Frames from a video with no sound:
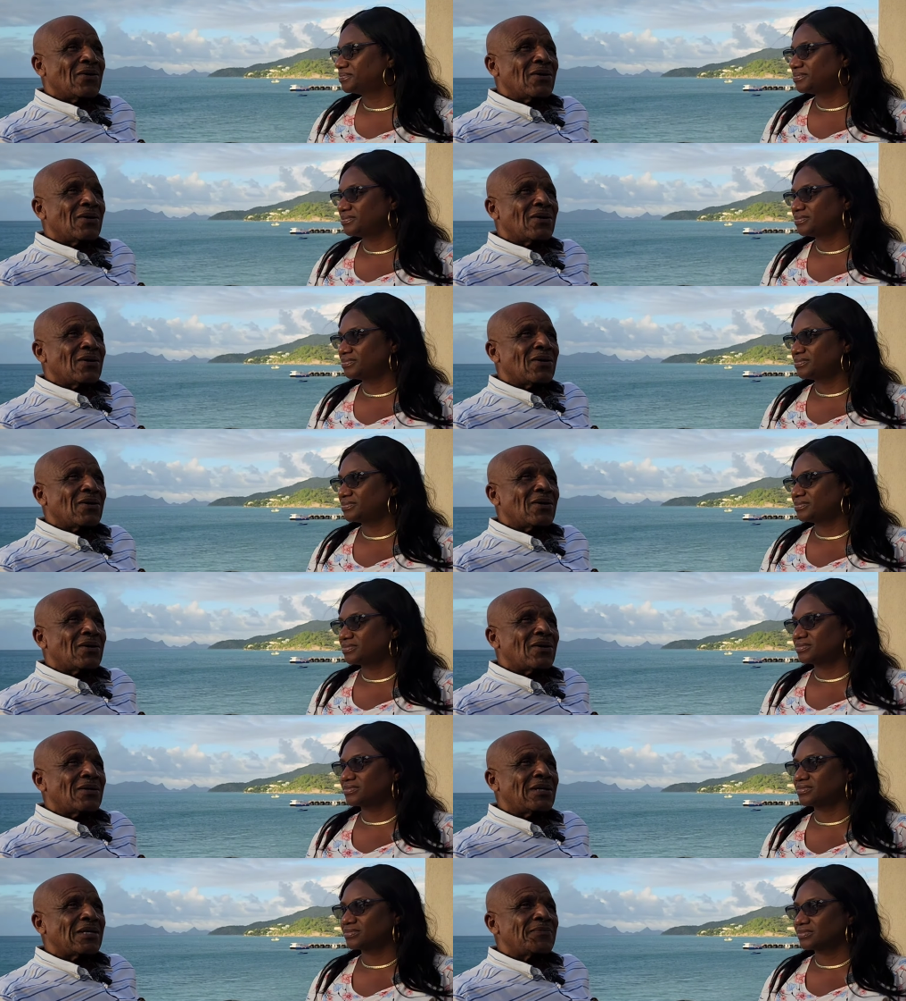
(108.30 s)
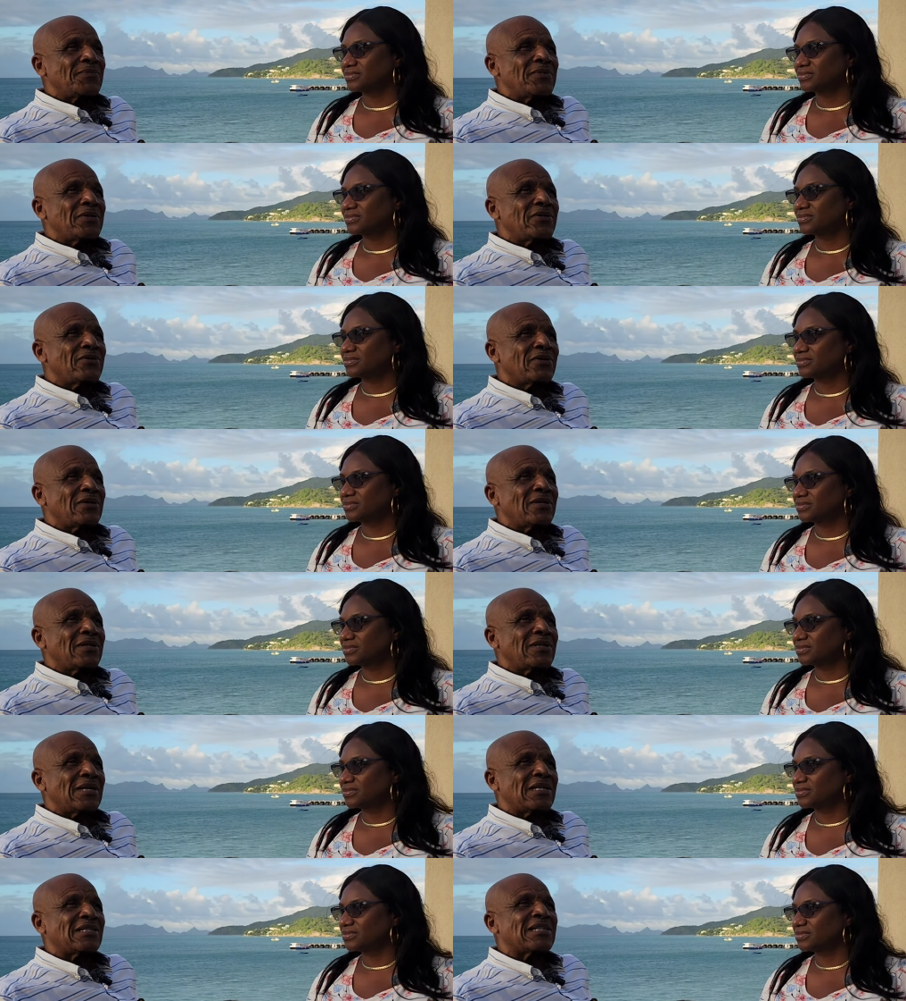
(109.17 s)
Speaker 1: Uh, let me see.
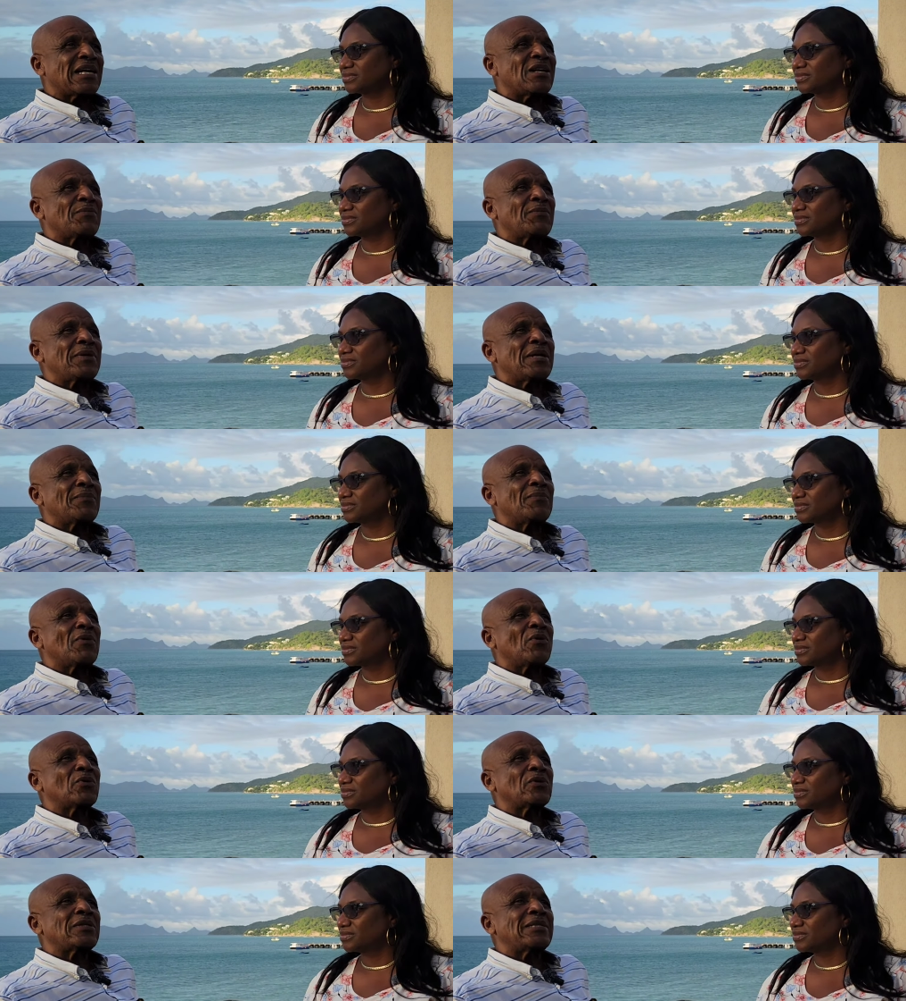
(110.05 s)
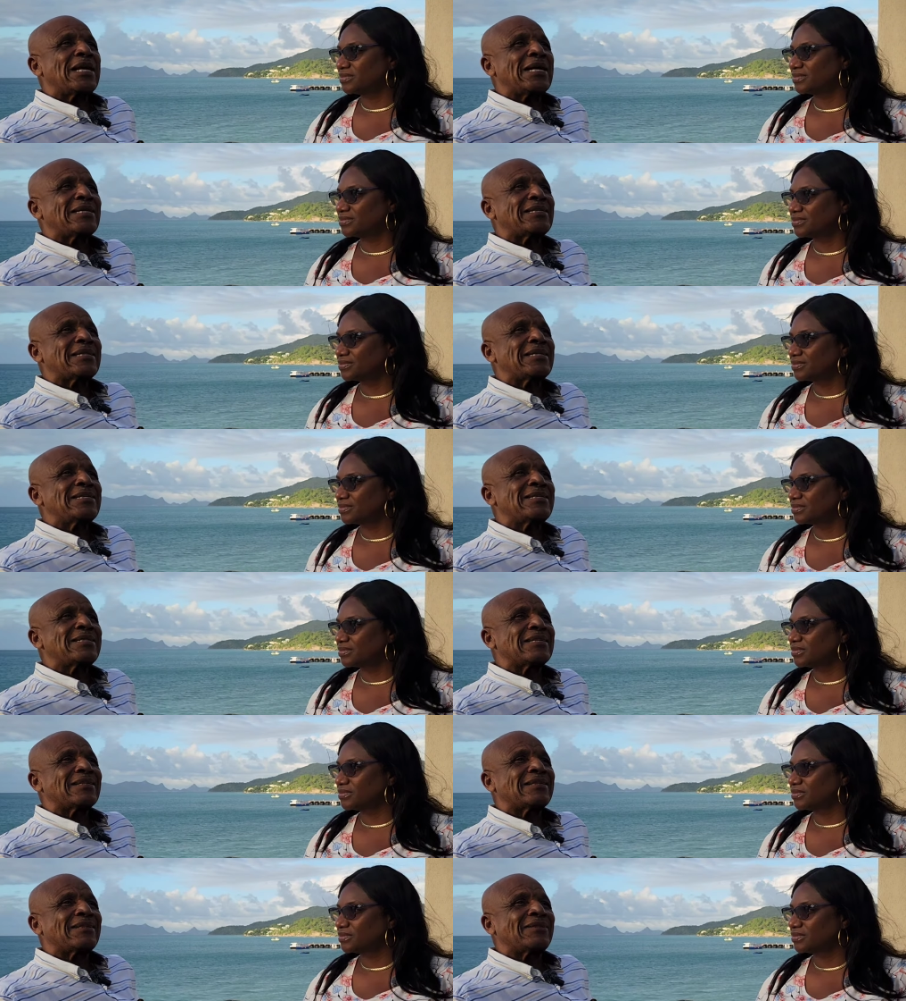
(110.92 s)
Yeah, it's got to be about
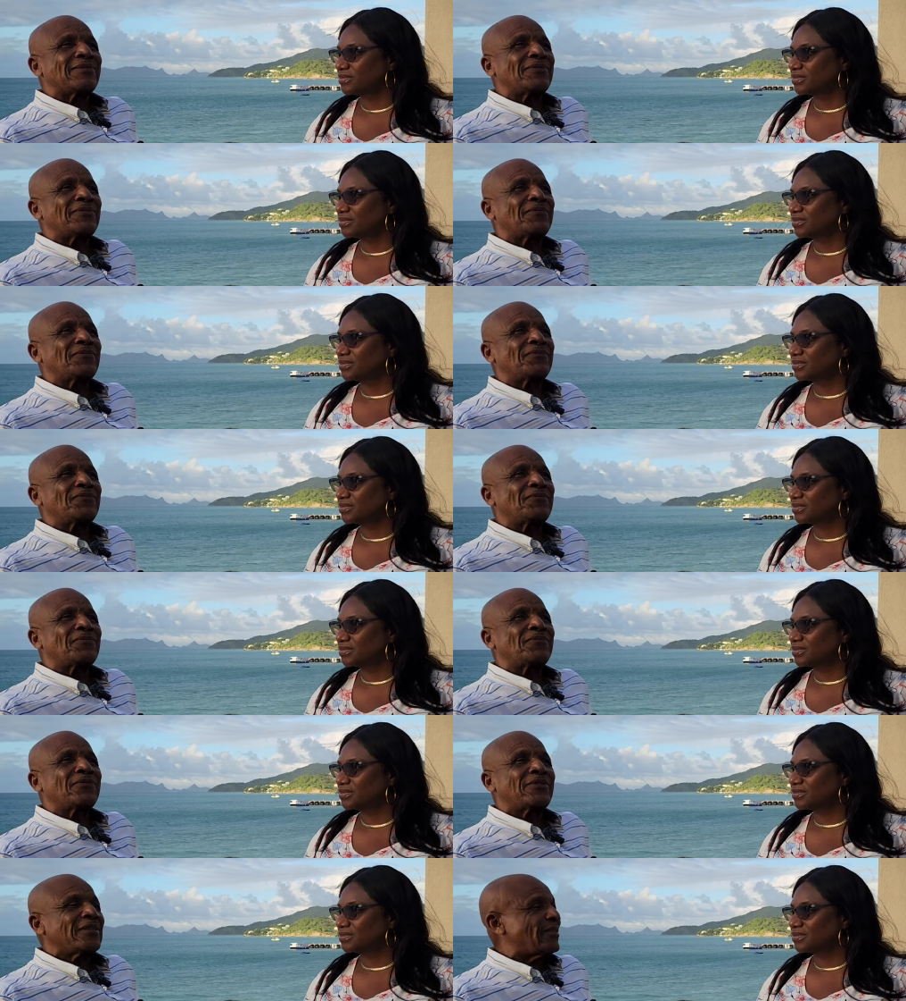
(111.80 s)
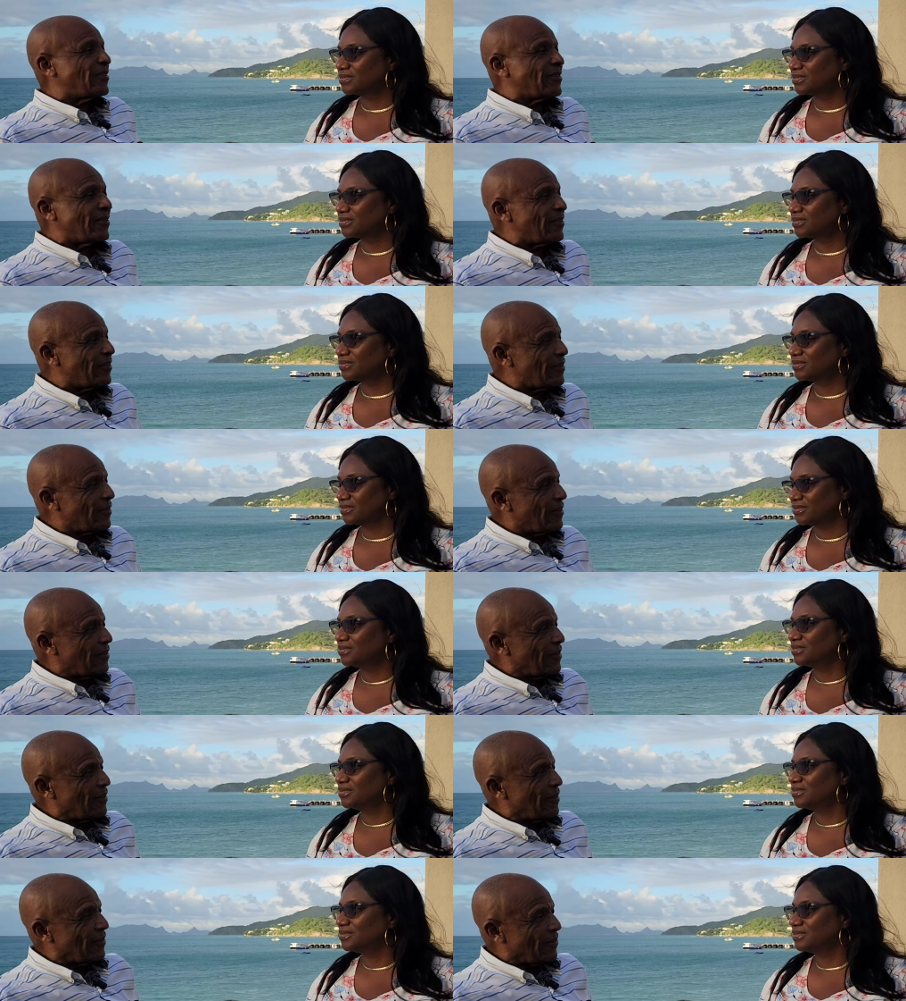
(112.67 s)
1966. Mm
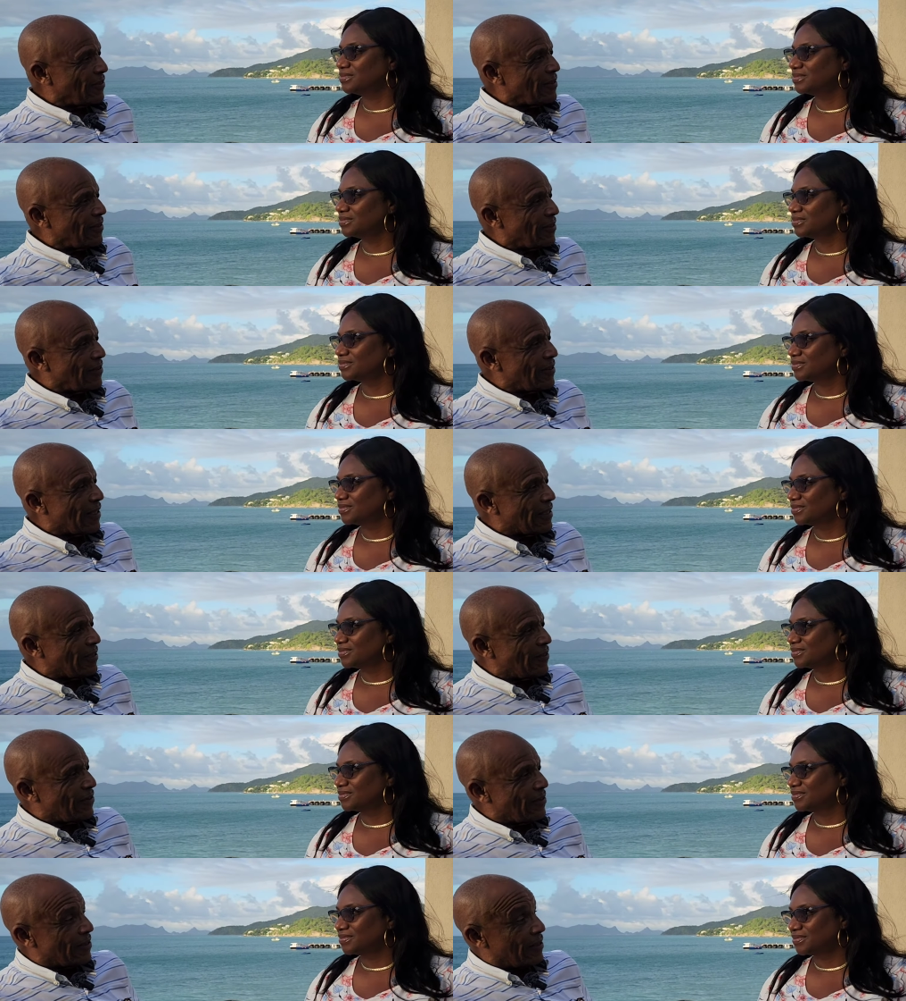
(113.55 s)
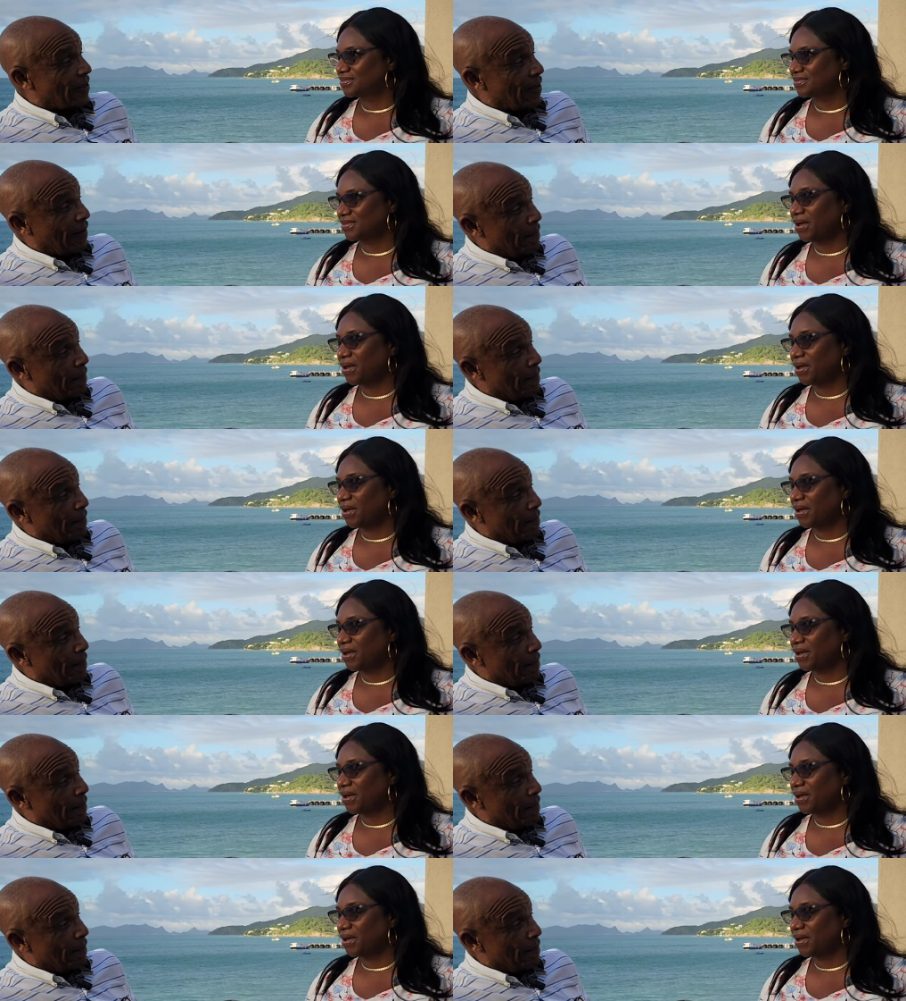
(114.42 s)
-hmm. Around that area.